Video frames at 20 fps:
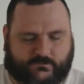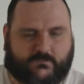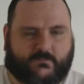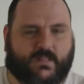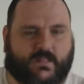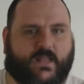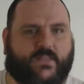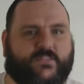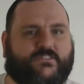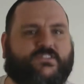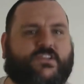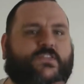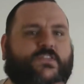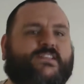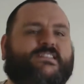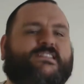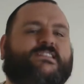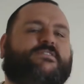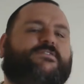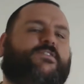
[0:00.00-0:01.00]
So
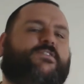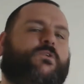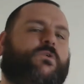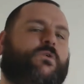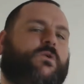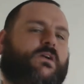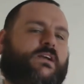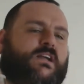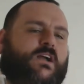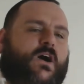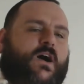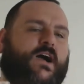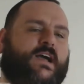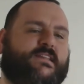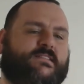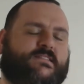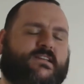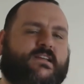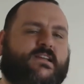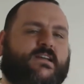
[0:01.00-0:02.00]
this is for
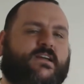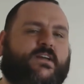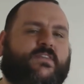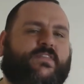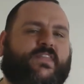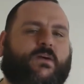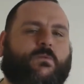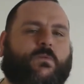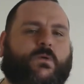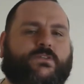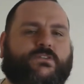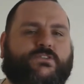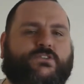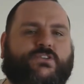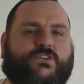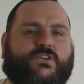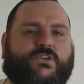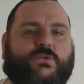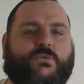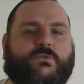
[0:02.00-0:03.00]
guys that want
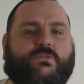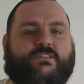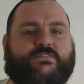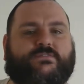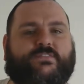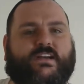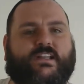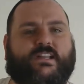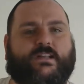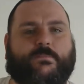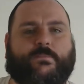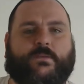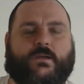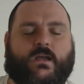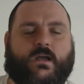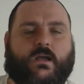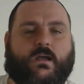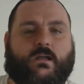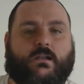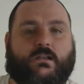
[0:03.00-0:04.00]
to develop
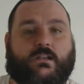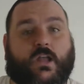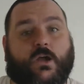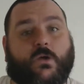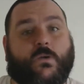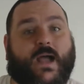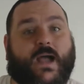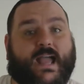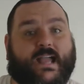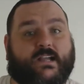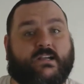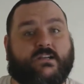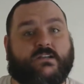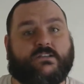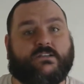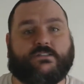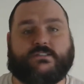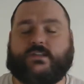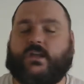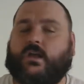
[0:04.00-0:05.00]
low
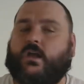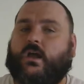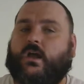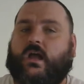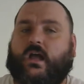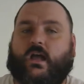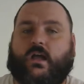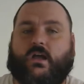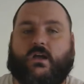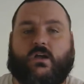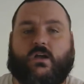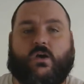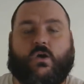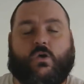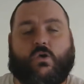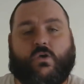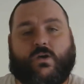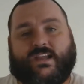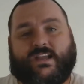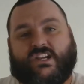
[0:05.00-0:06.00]
hangers
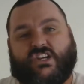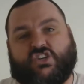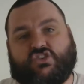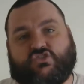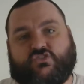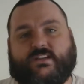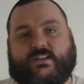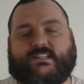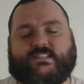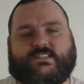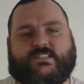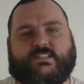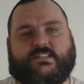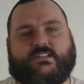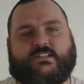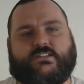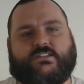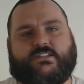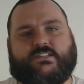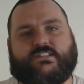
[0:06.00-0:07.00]
or increase
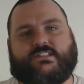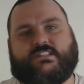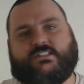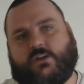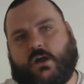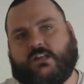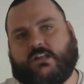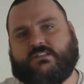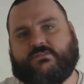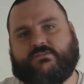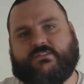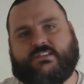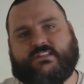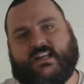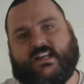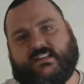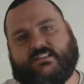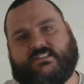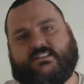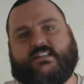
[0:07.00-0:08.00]
the size of the
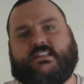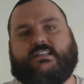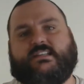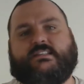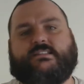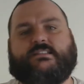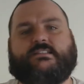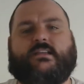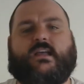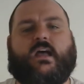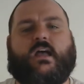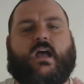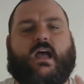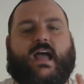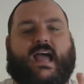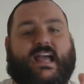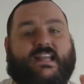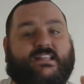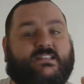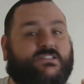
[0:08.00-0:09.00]
testes
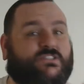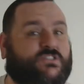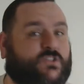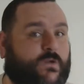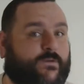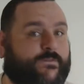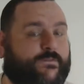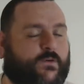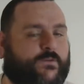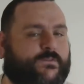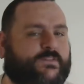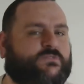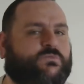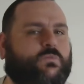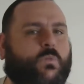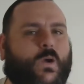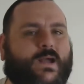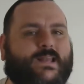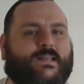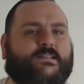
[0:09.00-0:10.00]
and so forth, as
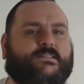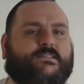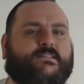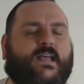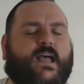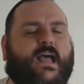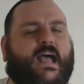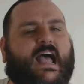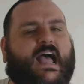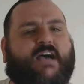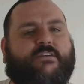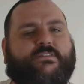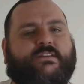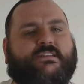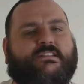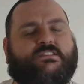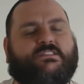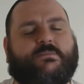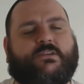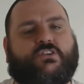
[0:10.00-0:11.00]
well as having
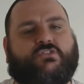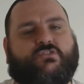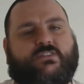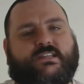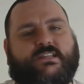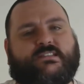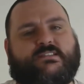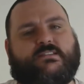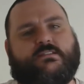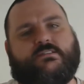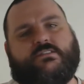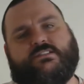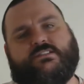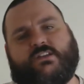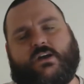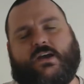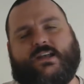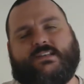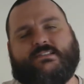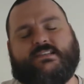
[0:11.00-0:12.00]
some increased
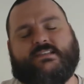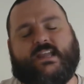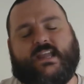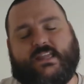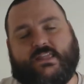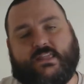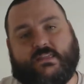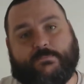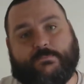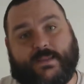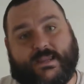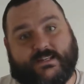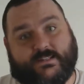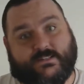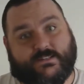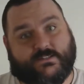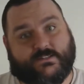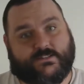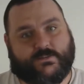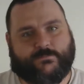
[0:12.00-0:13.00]
size in the
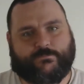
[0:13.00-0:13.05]
penis.